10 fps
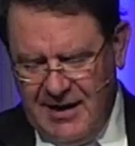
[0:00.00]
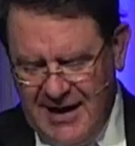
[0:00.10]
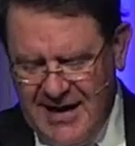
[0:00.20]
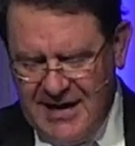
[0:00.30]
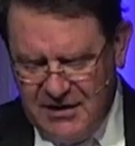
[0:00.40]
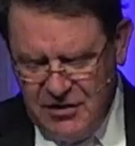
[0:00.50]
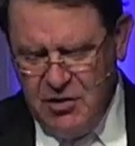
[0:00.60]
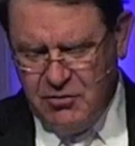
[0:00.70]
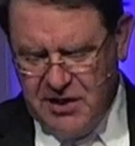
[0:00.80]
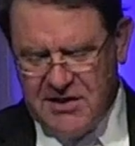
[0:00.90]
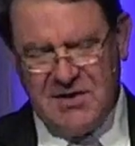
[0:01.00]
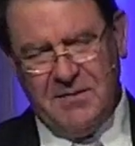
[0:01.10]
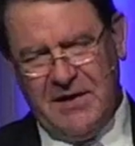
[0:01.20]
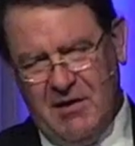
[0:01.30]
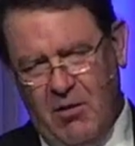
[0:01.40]
a New
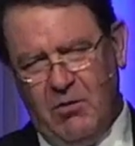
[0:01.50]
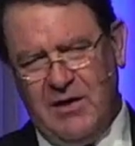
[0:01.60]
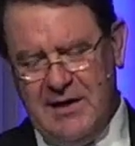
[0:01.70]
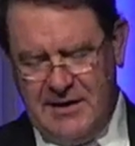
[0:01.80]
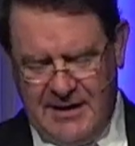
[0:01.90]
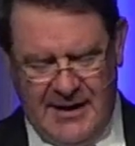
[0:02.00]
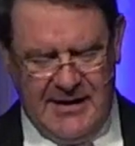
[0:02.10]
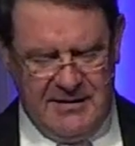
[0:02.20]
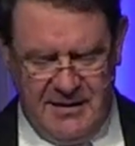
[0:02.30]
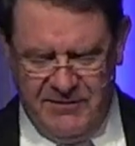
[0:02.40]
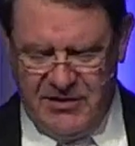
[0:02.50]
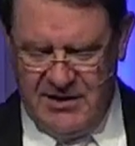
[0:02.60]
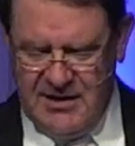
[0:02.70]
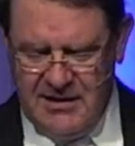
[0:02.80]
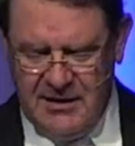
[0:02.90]
Testament-only kind of a
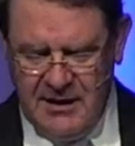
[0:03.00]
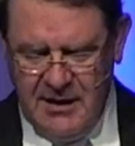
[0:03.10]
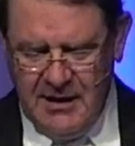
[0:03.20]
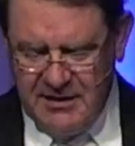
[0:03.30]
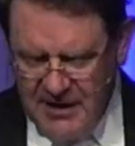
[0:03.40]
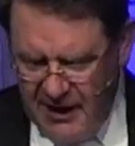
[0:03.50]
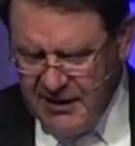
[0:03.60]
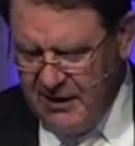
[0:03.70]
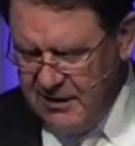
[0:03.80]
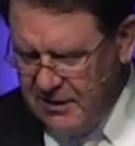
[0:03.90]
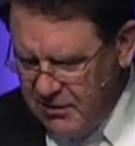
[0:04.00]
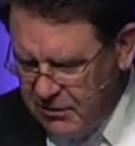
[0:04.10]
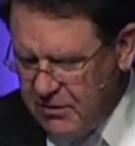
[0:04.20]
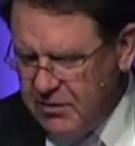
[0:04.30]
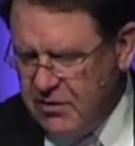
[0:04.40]
thing, not a
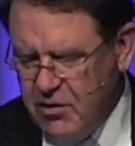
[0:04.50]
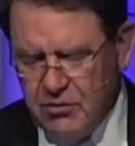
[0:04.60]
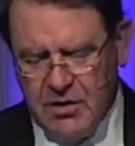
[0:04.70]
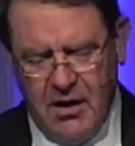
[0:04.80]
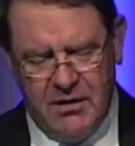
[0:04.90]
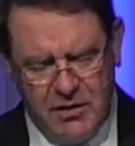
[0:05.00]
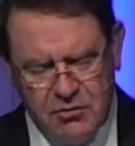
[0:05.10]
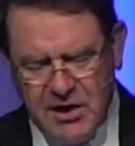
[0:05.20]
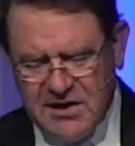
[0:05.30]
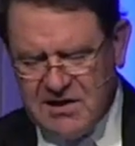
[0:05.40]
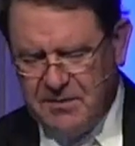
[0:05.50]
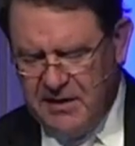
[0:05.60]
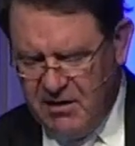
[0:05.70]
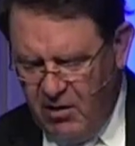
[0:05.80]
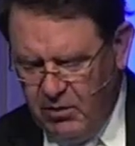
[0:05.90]
New
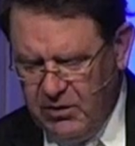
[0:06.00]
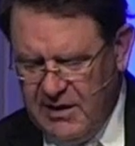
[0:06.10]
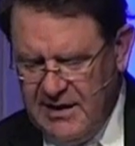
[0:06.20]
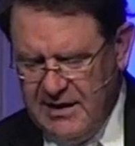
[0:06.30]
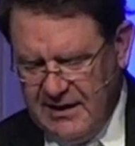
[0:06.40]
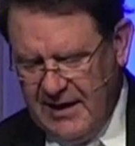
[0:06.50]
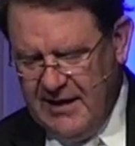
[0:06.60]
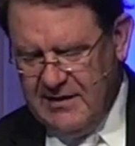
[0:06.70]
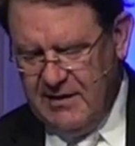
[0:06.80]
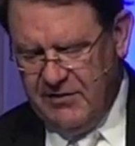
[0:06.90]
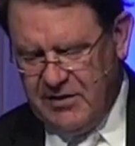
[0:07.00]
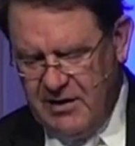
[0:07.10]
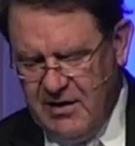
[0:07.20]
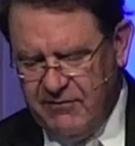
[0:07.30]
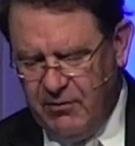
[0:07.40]
Testament-only kind of a
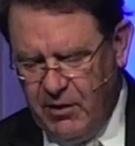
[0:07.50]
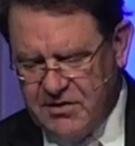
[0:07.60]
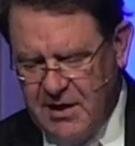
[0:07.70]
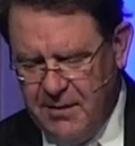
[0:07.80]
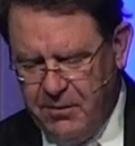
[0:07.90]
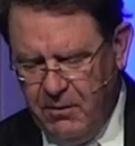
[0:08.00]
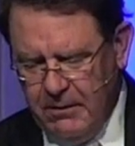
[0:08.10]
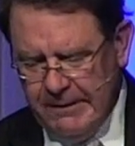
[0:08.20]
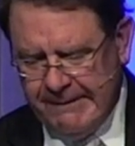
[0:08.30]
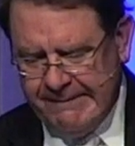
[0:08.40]
thing. For example,